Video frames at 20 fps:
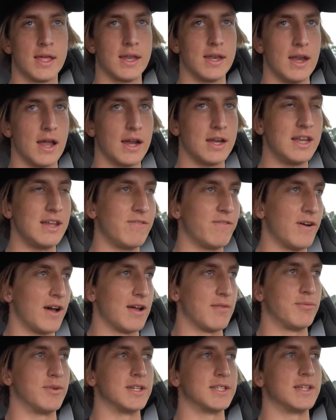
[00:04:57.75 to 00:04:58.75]

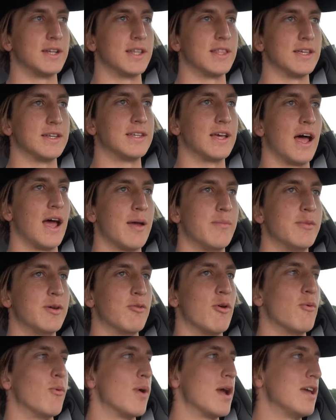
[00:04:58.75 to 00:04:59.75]
95% of the time they
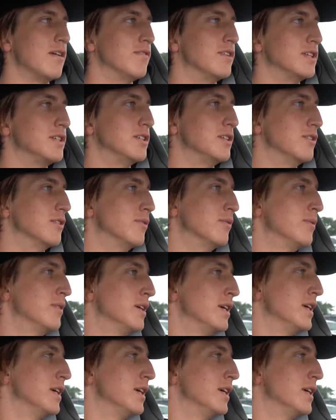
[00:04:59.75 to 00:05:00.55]
will wave at you